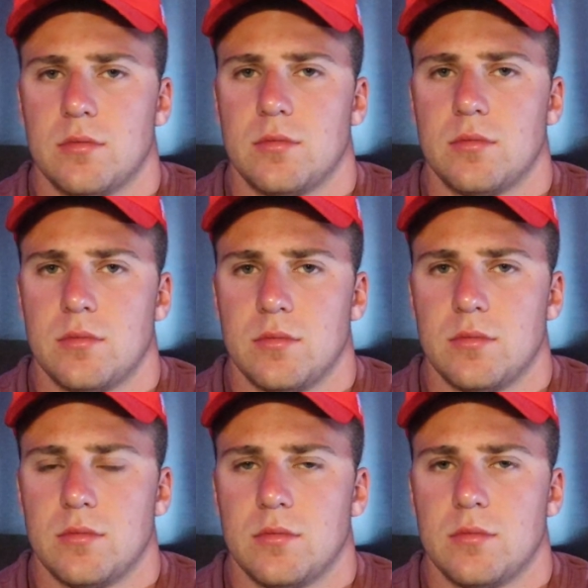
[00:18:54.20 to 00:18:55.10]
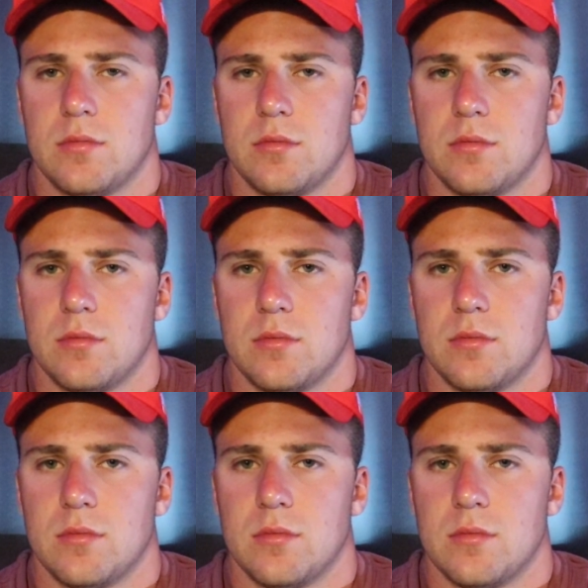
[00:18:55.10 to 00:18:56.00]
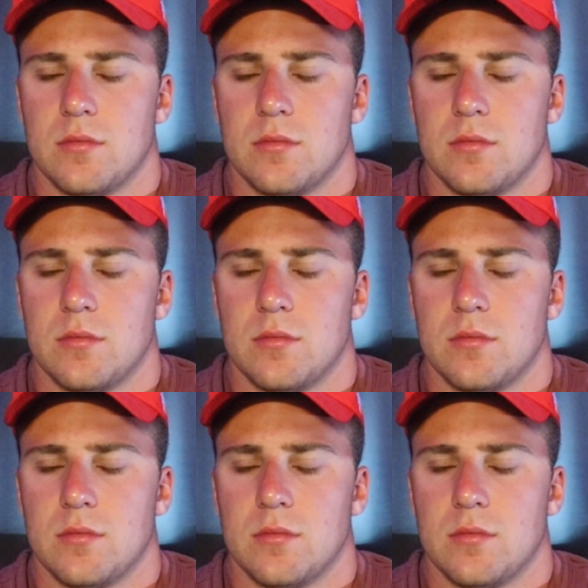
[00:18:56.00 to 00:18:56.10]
(silence)